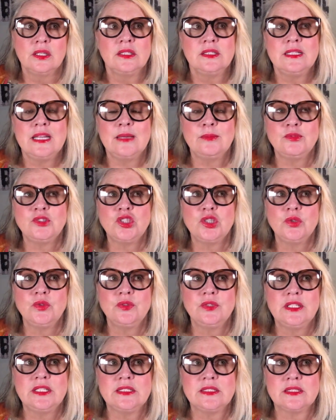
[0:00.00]

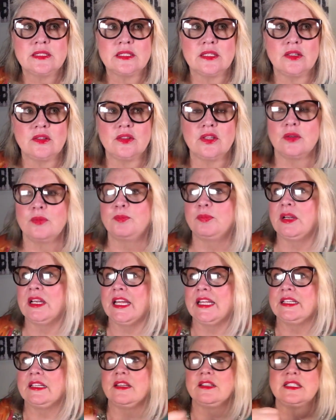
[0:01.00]
Neptune is the
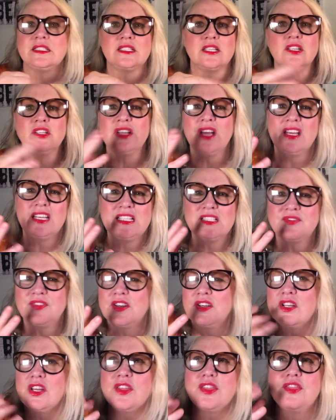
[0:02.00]
planet, it's
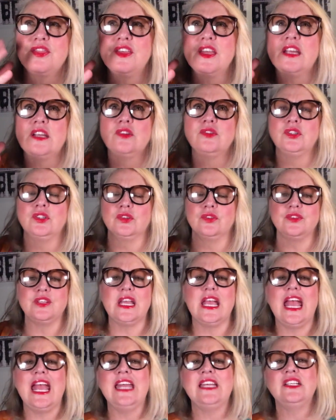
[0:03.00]
very ethereal.
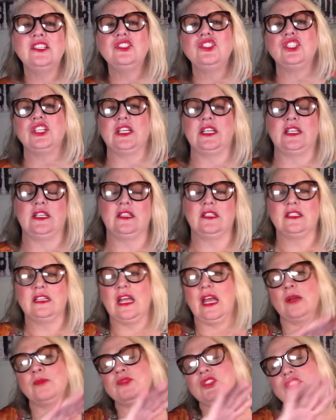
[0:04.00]
The energy,
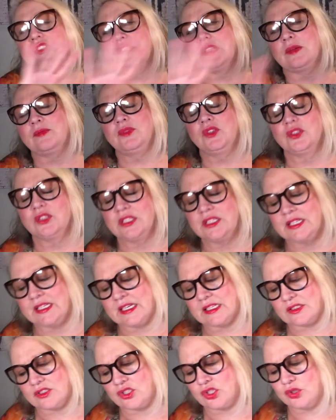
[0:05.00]
I'm not going to
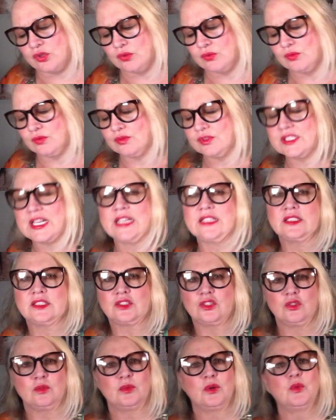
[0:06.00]
get too
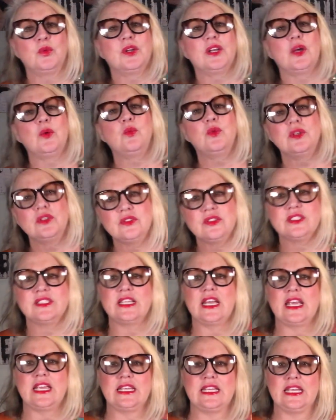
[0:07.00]
technical, but what I will
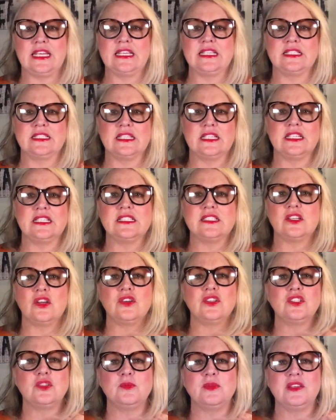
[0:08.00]
say is that it's
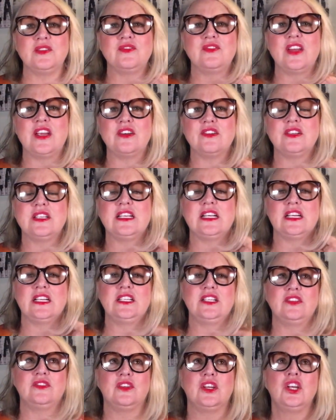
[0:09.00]
going to be very
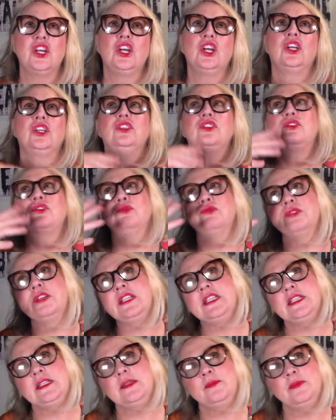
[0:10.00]
kind of
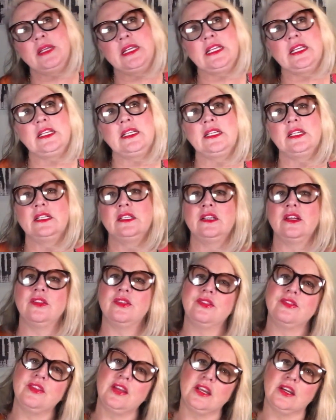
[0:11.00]
dreamy and
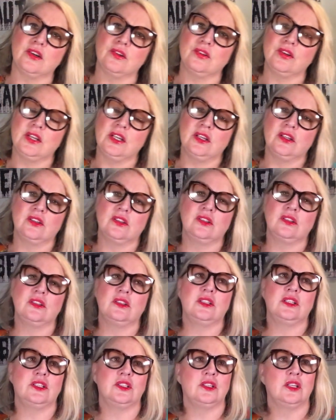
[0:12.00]

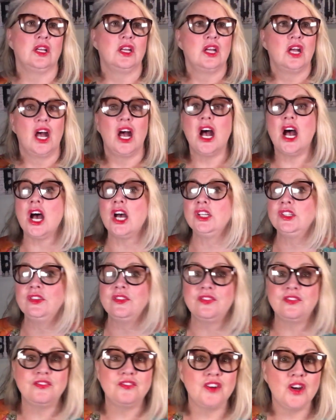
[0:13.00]
ethereal and
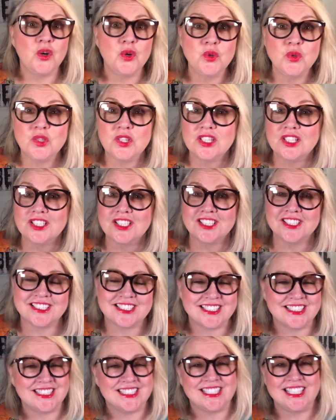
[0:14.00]

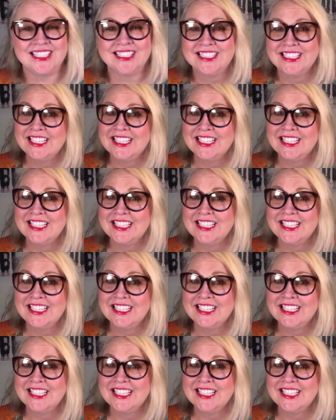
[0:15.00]
unfocused.